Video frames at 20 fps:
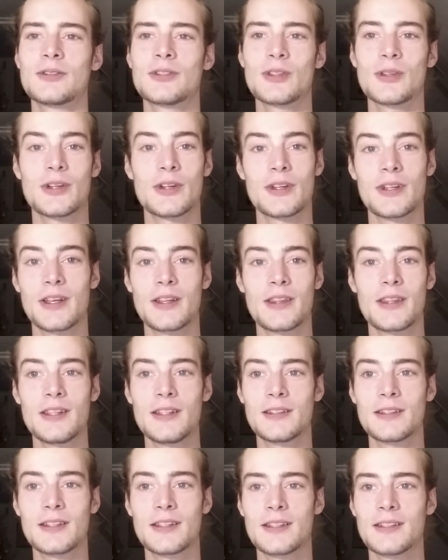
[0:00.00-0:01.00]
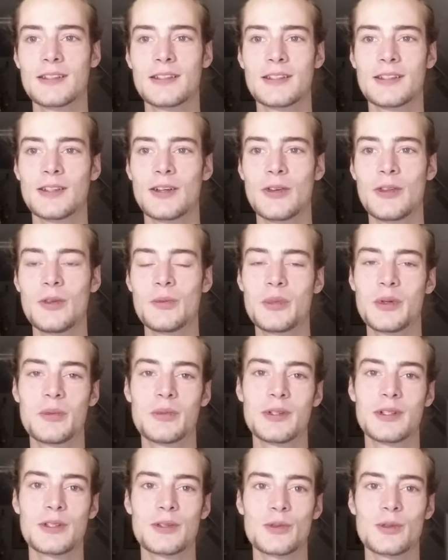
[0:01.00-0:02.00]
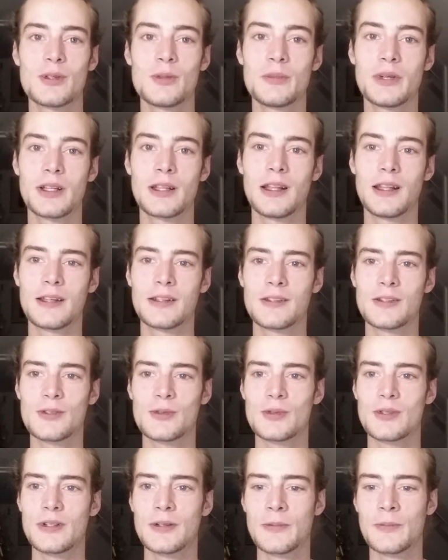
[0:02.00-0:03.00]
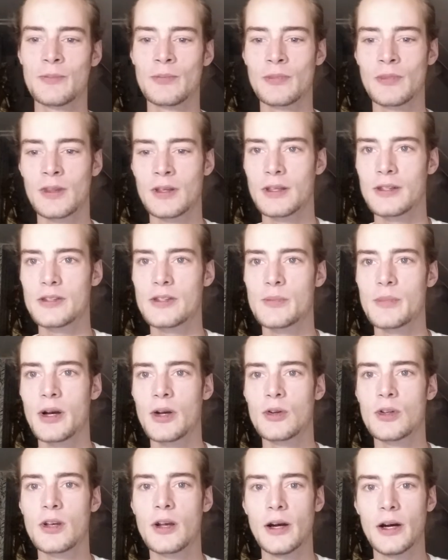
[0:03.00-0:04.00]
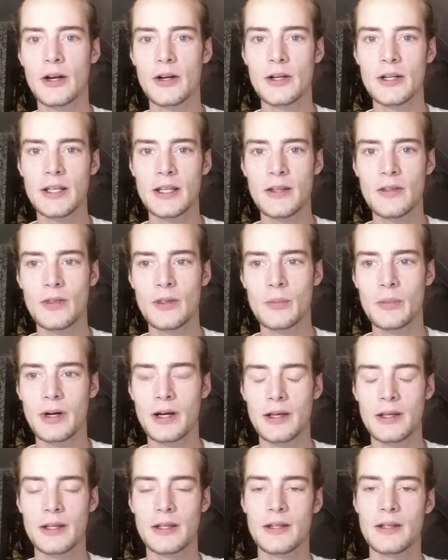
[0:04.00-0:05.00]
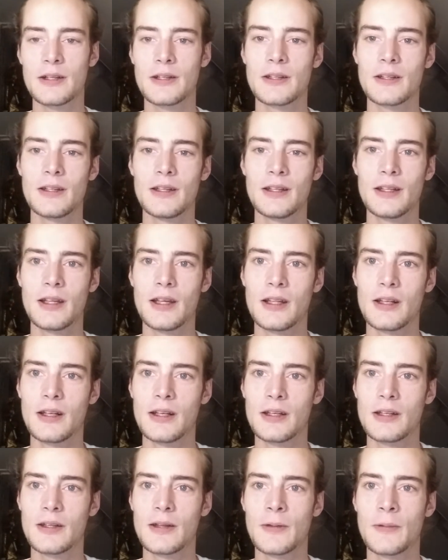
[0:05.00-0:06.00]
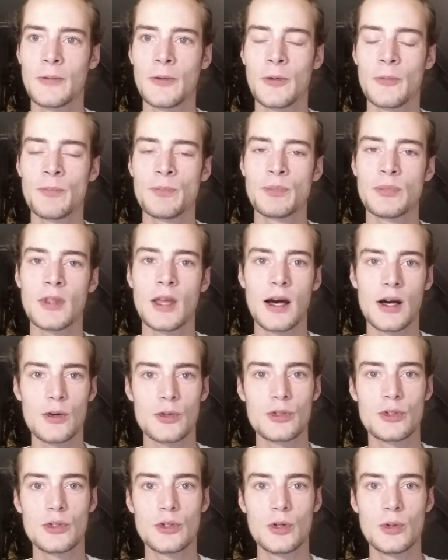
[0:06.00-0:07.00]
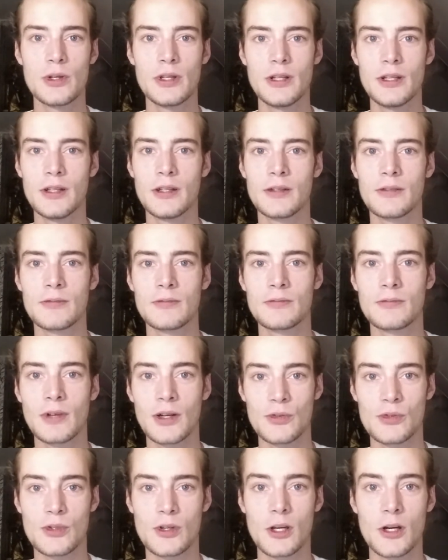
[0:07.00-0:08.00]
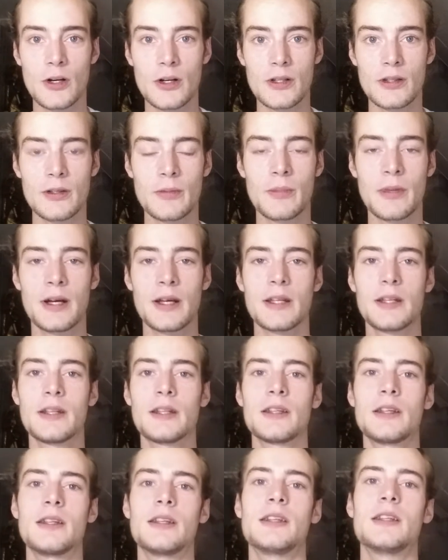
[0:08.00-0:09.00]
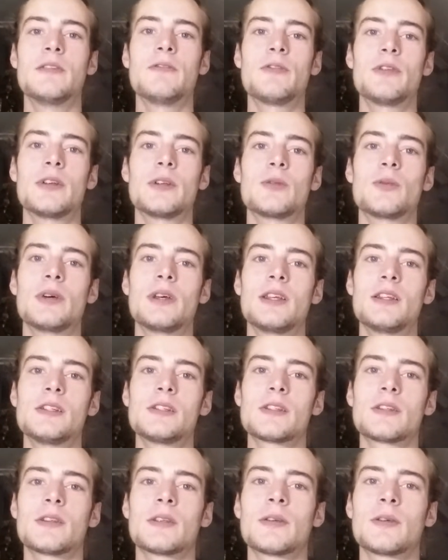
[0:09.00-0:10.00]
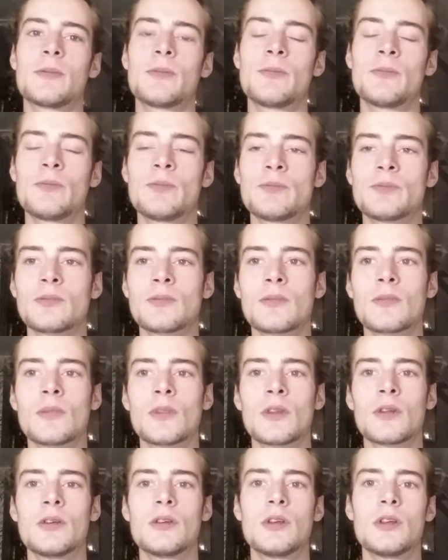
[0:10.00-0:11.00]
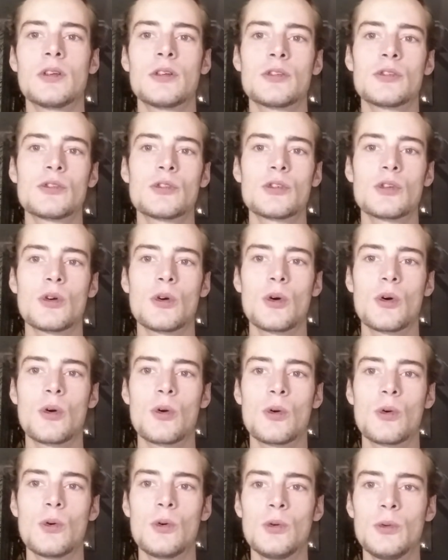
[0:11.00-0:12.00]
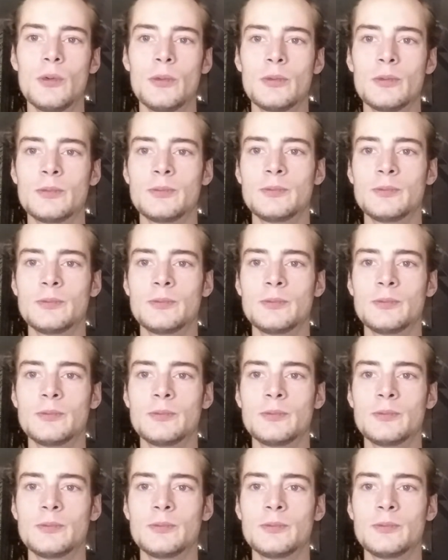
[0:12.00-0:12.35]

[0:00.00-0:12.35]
so I think that other people as well might like this one. It's about guarding the mind and how to do it, how to guard the mind in different ways. So